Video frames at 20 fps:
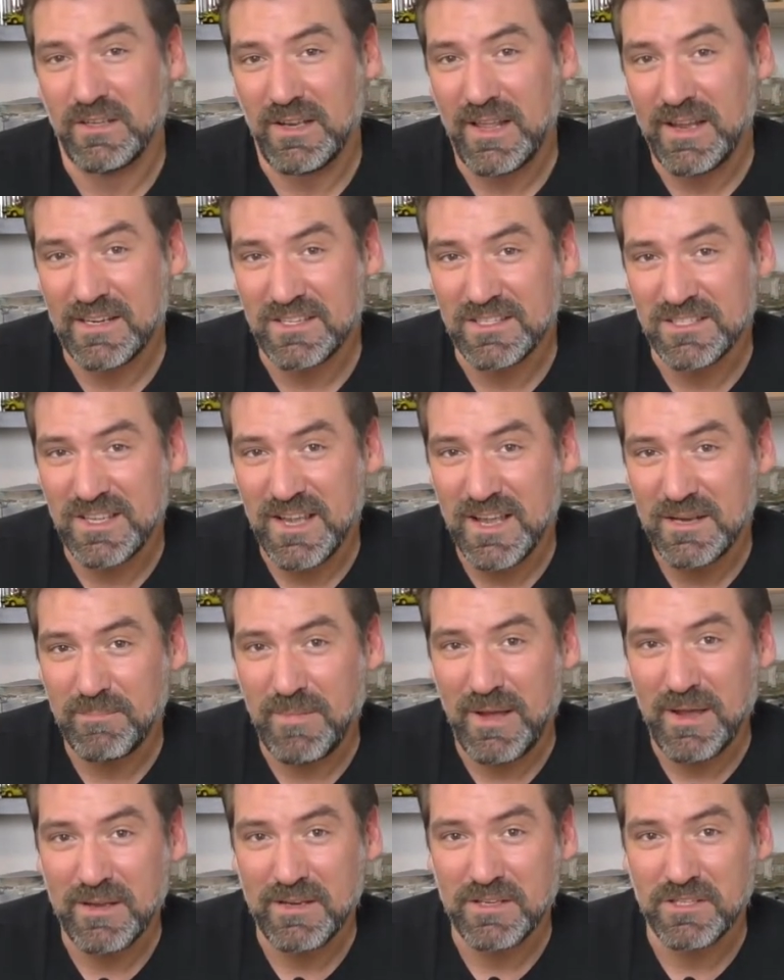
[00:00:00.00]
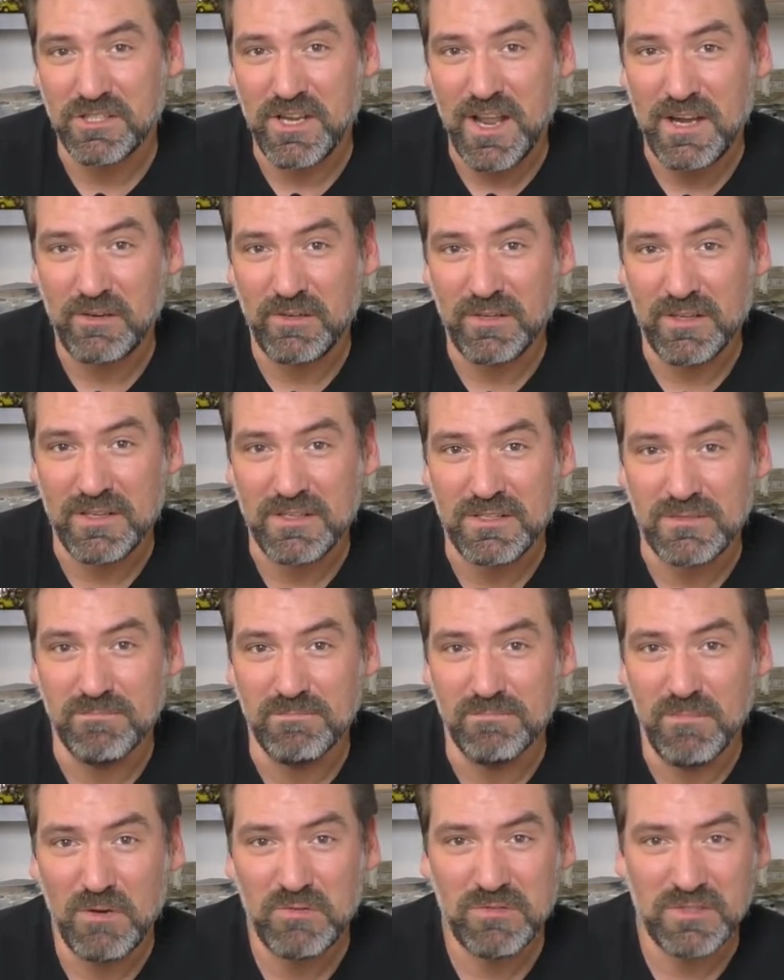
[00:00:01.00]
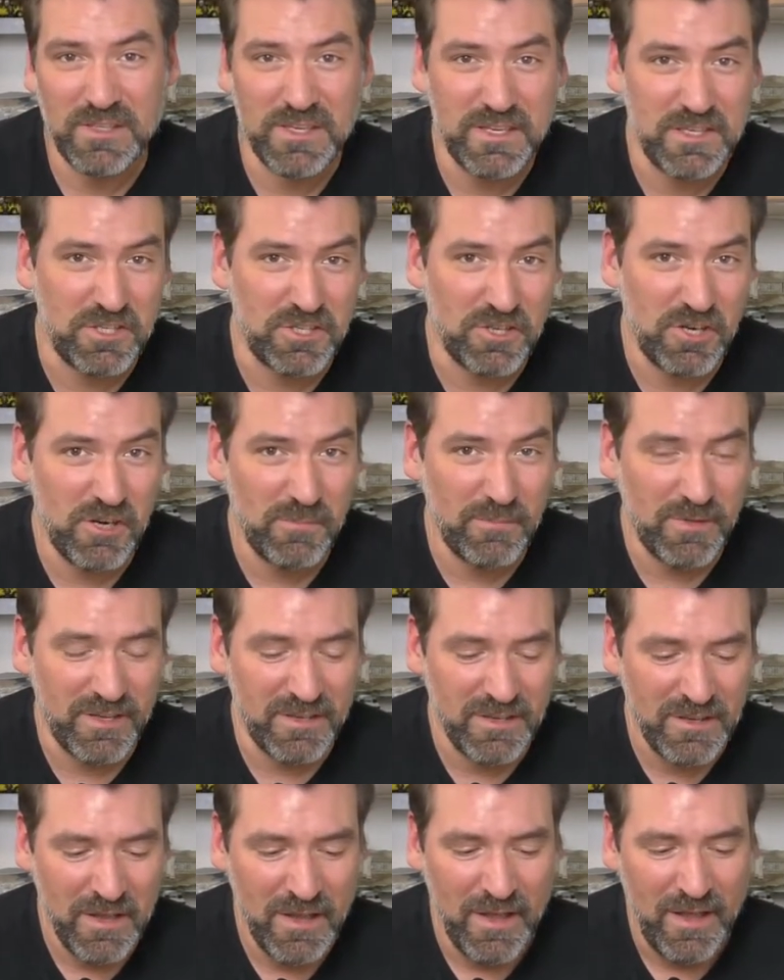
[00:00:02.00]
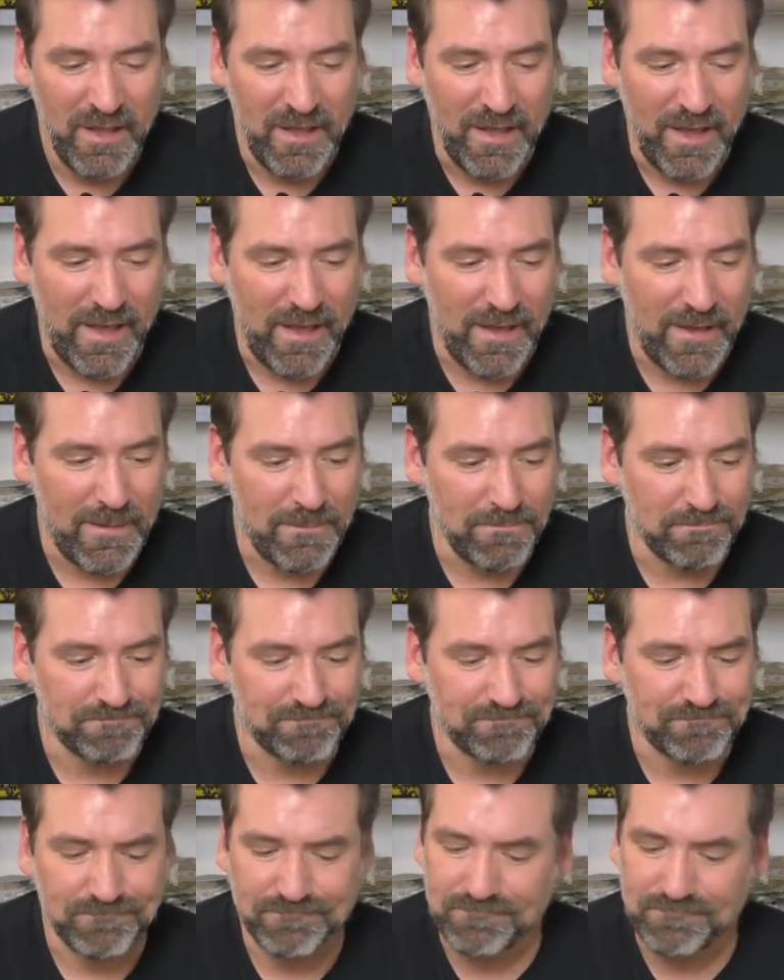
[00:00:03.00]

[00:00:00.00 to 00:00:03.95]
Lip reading: like I said, my channel is mostly German, and